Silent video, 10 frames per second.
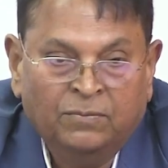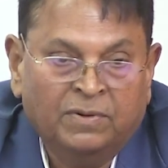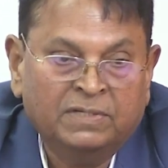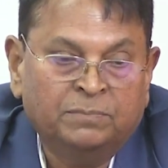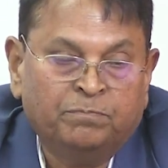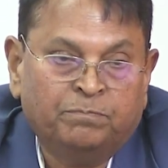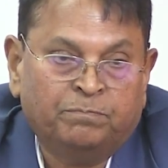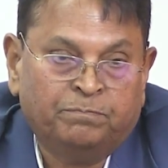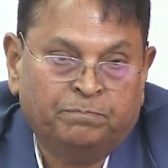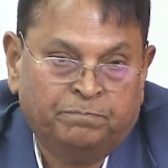What is
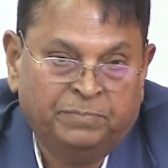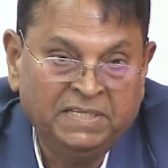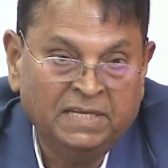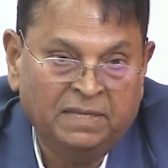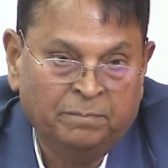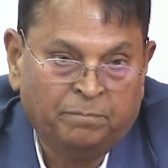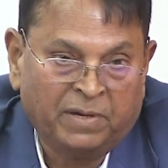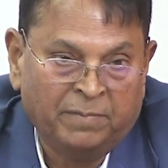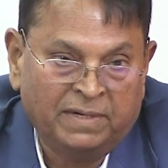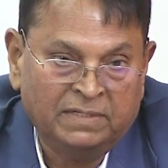PLA,
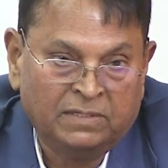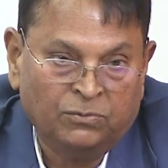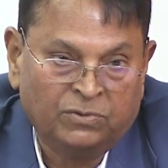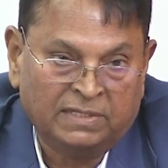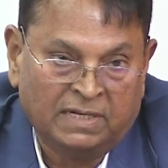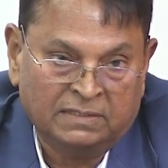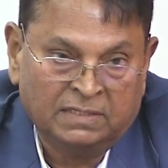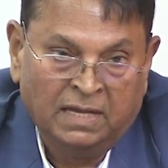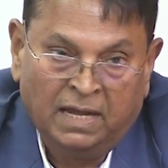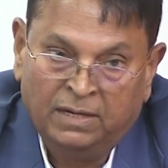Permanent Lok Adalat
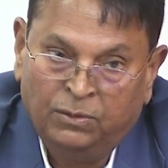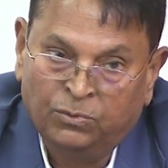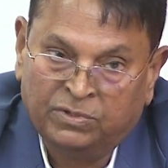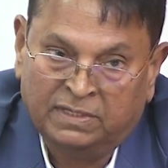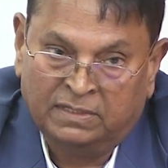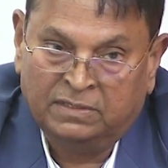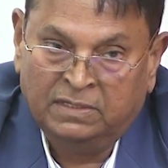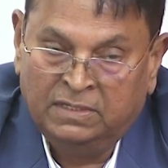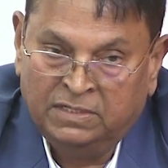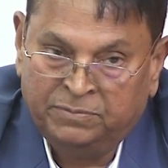and Lok Adalat?
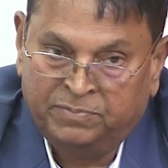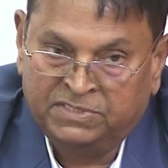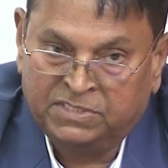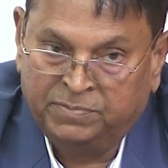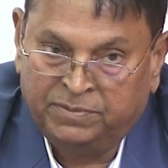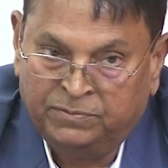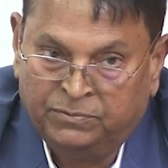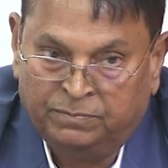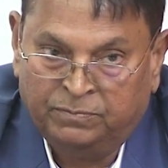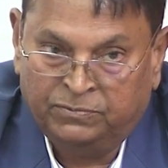Differentiate
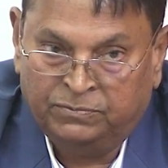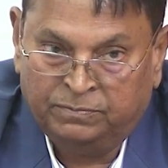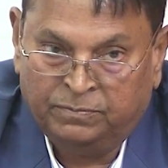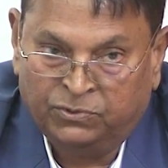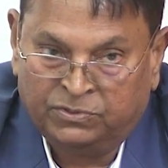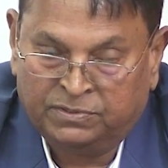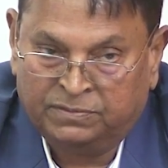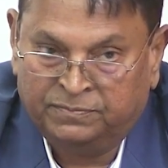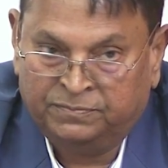between both.